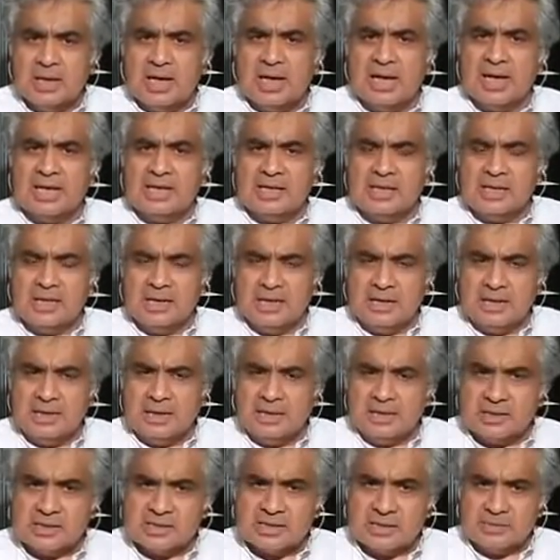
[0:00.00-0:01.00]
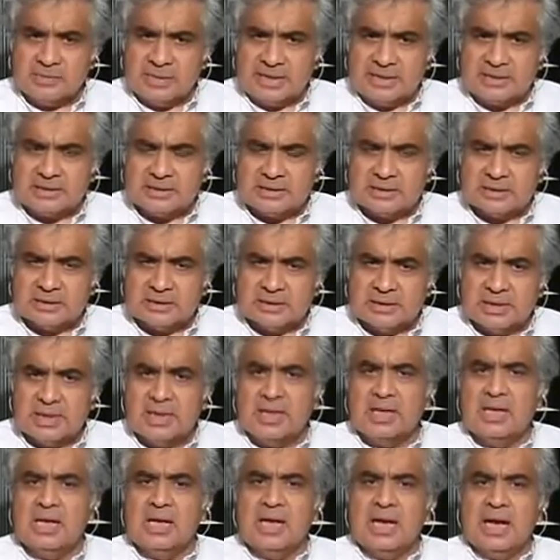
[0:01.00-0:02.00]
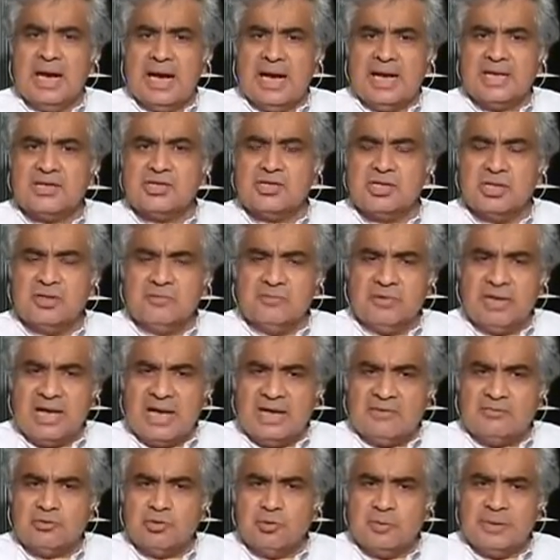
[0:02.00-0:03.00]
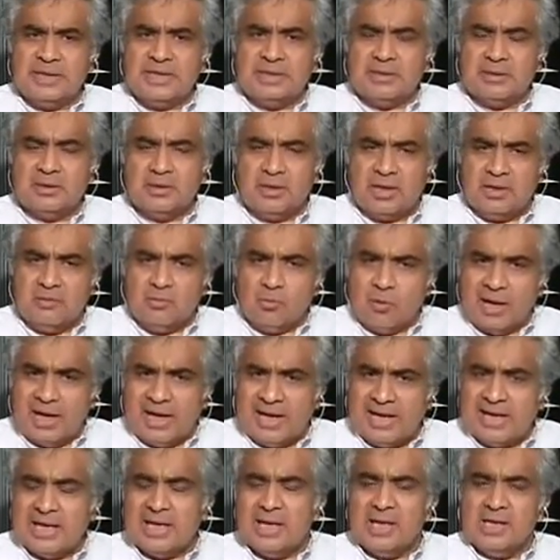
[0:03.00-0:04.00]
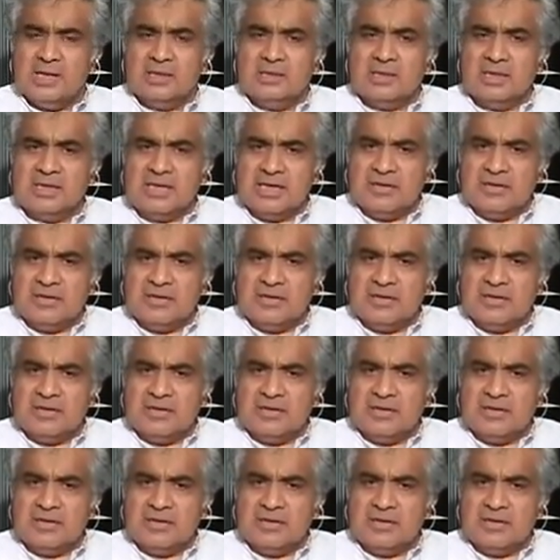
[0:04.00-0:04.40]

i.e. India Cements. Action will have to be, and why the